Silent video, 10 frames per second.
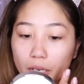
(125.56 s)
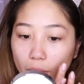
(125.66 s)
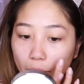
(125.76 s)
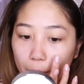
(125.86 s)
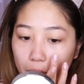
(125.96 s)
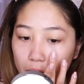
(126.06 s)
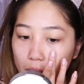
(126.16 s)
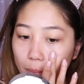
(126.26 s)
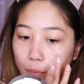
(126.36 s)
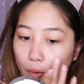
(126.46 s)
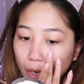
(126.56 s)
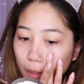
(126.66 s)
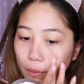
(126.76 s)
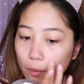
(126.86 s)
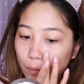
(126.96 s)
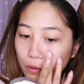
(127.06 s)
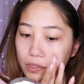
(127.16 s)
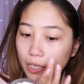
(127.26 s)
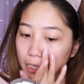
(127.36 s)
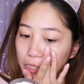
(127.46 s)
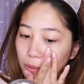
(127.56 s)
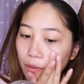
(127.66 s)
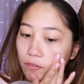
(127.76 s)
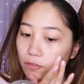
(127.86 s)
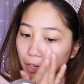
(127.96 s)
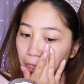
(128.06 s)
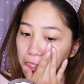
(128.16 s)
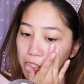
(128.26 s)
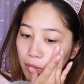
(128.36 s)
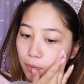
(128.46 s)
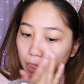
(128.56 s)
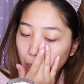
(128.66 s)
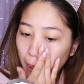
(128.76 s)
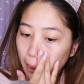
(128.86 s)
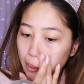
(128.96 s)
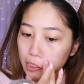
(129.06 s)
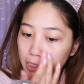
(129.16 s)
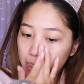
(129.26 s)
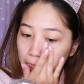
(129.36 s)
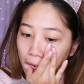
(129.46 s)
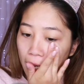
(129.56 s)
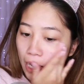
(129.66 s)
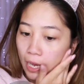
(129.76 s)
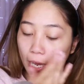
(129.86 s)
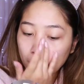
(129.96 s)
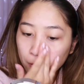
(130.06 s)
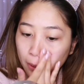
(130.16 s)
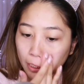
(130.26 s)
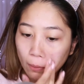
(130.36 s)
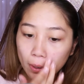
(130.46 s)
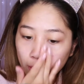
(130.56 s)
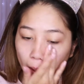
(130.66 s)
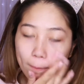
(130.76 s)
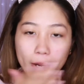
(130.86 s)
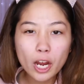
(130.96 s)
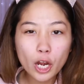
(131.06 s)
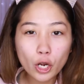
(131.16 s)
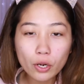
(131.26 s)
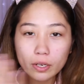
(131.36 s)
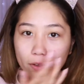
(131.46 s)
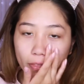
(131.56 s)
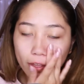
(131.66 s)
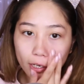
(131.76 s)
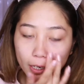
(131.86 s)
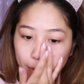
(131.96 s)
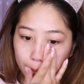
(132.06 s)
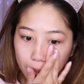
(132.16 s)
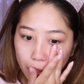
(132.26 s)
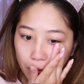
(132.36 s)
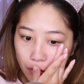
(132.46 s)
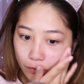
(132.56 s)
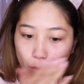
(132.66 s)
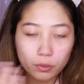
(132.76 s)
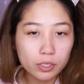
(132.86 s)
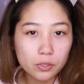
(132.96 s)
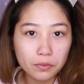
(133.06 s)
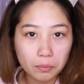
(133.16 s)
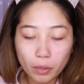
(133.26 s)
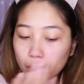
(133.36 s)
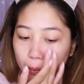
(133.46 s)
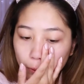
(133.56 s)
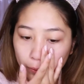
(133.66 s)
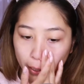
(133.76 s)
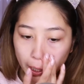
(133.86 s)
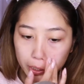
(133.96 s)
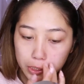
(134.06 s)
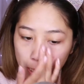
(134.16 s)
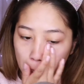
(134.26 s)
Alright, I'm gonna prime both sides of my face because I don't think I want to compare if if it works with a primer or not.